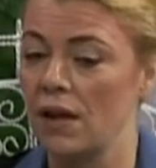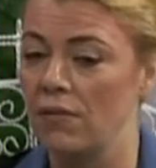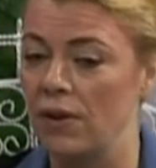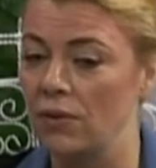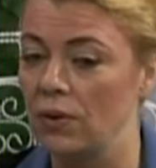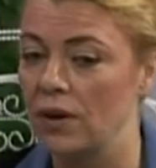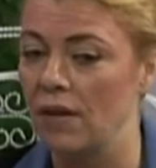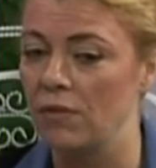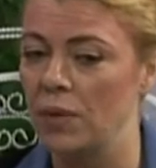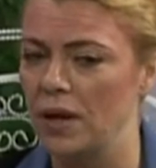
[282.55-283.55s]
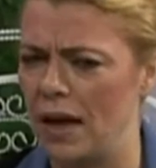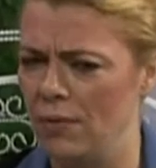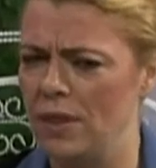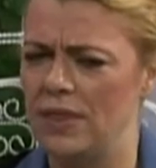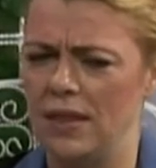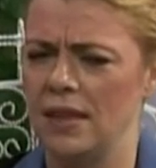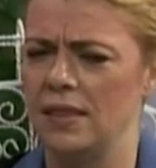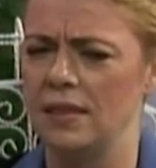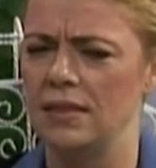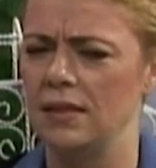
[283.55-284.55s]
federal government, I would think
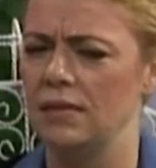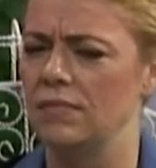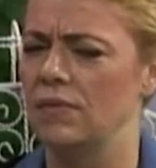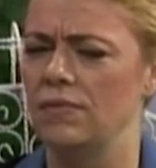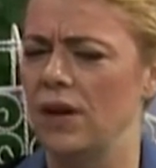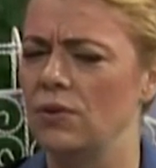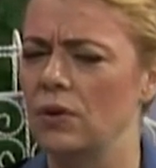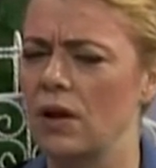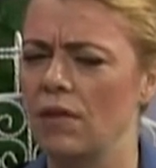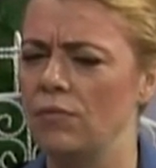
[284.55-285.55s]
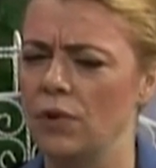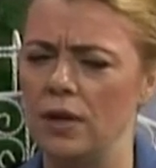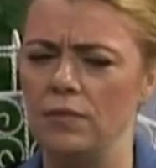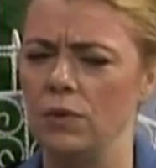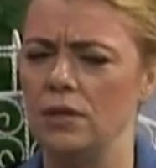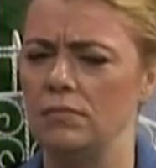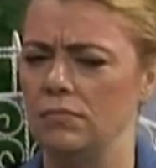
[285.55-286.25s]
that the federal government would